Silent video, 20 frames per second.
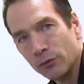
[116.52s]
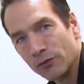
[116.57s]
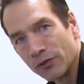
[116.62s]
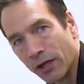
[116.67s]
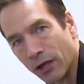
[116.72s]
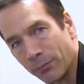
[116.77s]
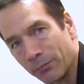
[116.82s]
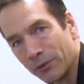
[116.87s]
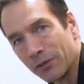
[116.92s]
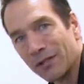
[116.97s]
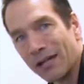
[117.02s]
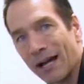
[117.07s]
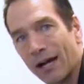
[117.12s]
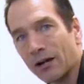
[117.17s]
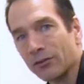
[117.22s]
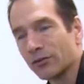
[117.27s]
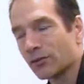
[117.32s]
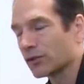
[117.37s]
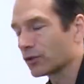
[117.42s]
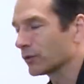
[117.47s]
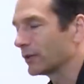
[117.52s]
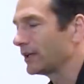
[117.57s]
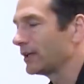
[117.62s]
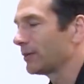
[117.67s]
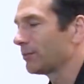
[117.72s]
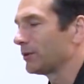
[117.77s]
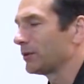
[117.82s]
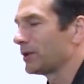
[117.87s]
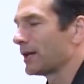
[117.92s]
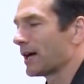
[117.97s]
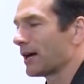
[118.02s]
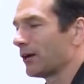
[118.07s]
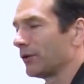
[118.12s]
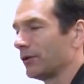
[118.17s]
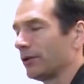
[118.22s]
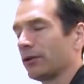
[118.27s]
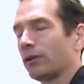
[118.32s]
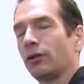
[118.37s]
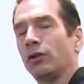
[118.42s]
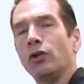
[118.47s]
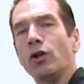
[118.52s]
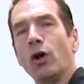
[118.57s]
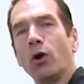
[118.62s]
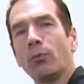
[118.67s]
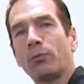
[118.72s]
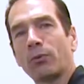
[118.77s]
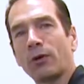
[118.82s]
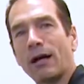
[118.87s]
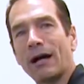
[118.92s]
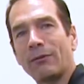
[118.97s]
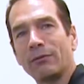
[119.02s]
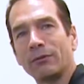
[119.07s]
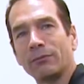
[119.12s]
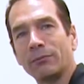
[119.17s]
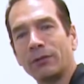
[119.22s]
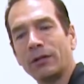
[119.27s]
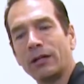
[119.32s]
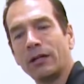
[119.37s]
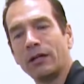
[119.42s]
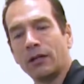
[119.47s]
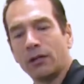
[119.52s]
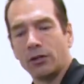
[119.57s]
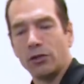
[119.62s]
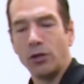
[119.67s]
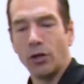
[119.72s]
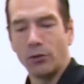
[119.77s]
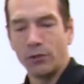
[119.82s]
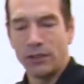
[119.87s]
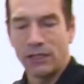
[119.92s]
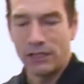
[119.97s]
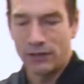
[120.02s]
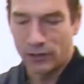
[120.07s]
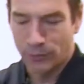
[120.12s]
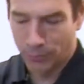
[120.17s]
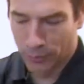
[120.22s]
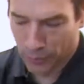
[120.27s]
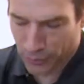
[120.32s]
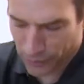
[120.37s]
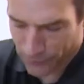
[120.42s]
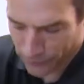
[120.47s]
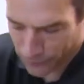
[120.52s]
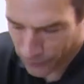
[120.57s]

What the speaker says: moves up and down, straight up and down, no problem. No need to put the